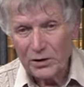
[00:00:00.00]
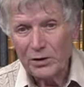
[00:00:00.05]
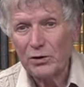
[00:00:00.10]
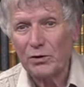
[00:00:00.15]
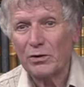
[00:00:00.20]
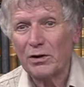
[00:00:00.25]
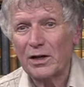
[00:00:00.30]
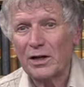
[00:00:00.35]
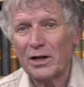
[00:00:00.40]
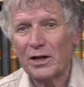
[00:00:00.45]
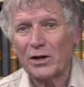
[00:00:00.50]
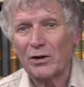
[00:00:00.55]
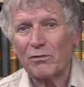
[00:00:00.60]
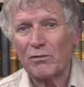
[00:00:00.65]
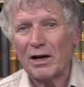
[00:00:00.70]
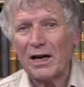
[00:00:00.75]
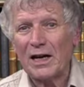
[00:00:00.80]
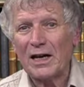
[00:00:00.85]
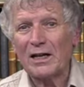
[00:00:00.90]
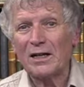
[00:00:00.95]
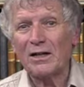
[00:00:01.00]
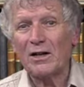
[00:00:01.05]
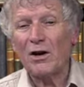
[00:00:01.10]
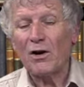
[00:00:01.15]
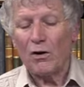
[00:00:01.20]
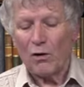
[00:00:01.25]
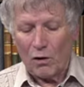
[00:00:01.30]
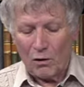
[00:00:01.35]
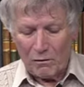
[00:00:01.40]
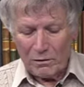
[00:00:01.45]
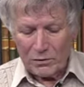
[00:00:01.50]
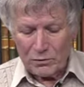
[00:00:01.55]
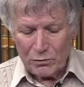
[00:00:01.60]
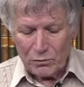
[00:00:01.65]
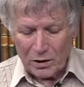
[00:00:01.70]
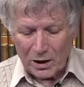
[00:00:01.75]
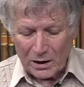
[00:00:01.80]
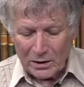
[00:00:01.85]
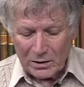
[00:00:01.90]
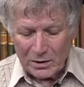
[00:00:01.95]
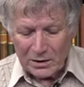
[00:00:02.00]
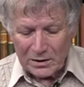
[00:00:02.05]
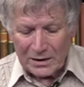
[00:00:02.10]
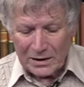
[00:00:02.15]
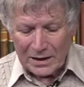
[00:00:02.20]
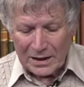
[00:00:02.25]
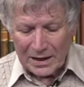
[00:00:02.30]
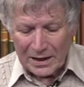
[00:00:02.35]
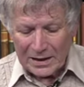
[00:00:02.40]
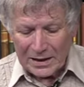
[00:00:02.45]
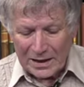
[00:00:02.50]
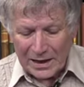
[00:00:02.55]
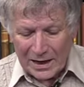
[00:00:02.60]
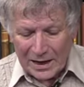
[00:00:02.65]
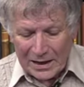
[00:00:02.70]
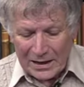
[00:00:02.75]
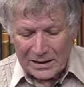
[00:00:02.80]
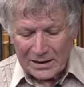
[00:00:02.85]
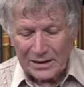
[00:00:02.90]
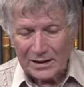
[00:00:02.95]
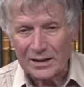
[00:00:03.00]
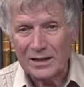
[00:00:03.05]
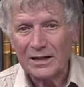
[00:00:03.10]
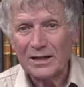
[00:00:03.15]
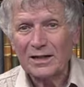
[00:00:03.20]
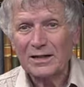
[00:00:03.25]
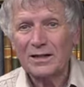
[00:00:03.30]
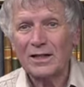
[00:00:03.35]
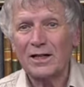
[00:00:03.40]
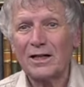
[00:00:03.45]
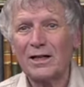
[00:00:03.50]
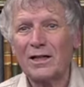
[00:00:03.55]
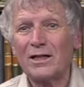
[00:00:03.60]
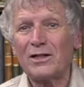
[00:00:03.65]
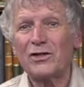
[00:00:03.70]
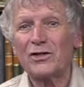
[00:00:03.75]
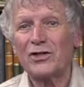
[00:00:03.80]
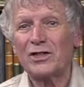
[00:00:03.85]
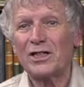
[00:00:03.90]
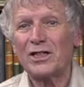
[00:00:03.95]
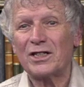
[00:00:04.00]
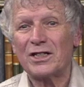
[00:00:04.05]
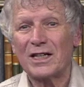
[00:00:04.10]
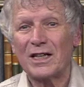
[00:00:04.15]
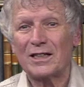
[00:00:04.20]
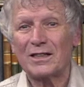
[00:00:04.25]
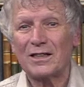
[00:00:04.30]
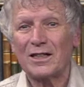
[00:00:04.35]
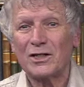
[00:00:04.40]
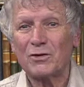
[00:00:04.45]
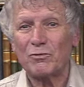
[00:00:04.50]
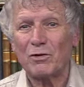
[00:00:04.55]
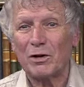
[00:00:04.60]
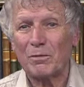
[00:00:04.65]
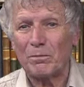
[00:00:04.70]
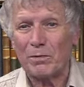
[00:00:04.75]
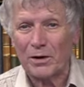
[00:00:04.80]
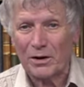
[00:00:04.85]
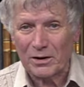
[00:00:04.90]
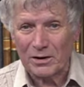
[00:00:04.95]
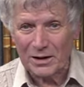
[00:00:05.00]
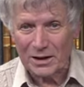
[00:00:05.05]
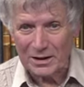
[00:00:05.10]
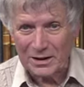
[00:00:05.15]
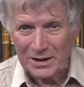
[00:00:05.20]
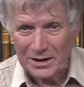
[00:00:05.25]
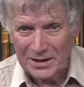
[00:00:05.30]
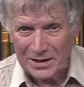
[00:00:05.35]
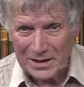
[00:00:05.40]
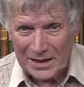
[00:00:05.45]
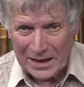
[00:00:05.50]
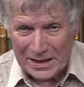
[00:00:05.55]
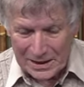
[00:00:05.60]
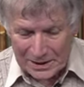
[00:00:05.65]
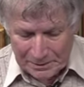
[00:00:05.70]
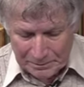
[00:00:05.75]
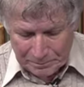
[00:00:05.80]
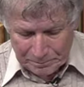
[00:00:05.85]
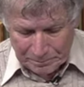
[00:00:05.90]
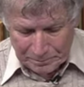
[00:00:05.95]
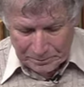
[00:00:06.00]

During her reign, over 280 religious dissenters were burned at the stake,